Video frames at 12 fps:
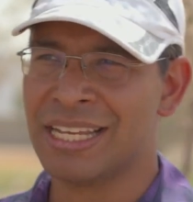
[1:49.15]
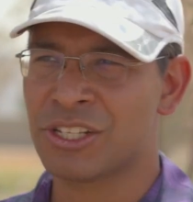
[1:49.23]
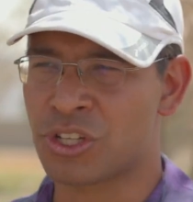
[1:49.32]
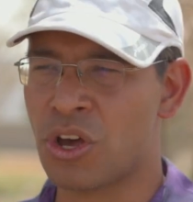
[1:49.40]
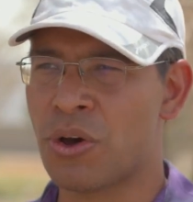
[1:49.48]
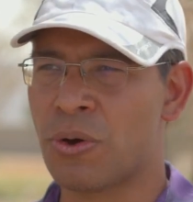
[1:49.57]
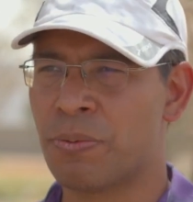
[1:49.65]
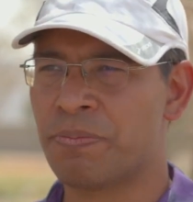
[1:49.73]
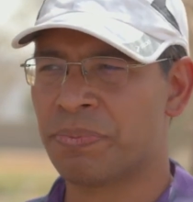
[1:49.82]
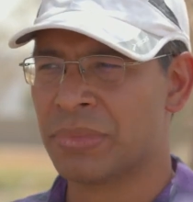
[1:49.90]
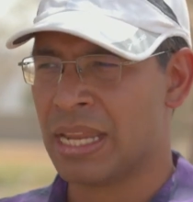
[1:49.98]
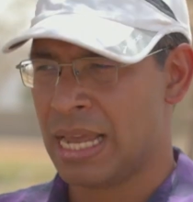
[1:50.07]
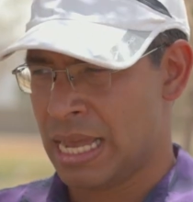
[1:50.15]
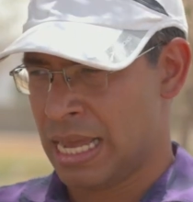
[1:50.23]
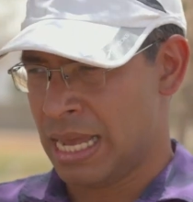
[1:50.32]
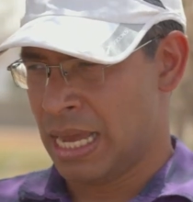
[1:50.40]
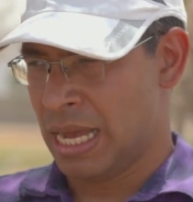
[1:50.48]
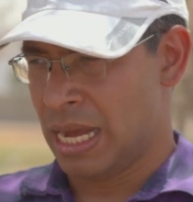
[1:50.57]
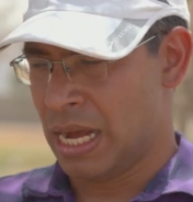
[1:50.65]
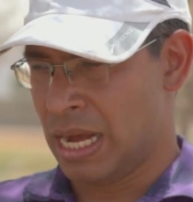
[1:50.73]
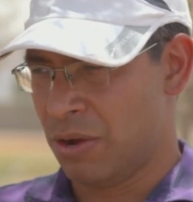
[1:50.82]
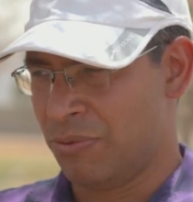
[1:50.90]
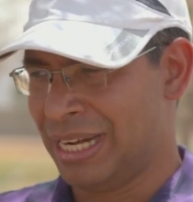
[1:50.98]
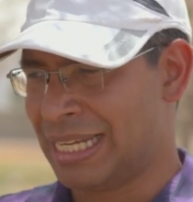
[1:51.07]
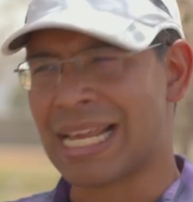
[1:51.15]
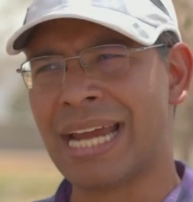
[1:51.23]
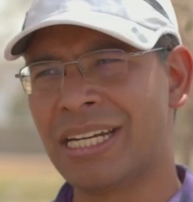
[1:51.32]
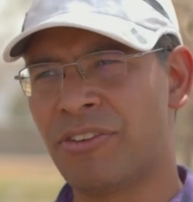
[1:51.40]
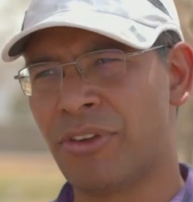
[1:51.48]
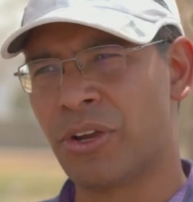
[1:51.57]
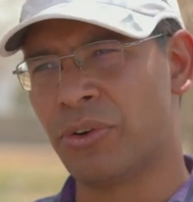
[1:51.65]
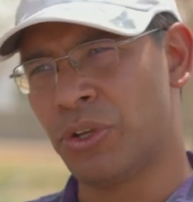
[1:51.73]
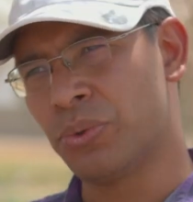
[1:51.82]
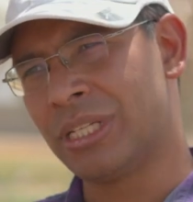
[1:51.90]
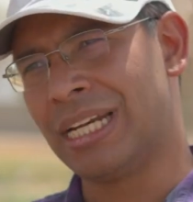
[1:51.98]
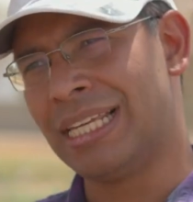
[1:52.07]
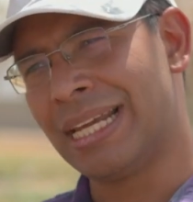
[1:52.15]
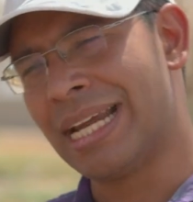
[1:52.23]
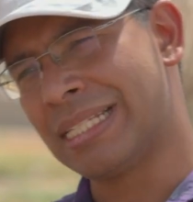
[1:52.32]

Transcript: So we decided we could use it either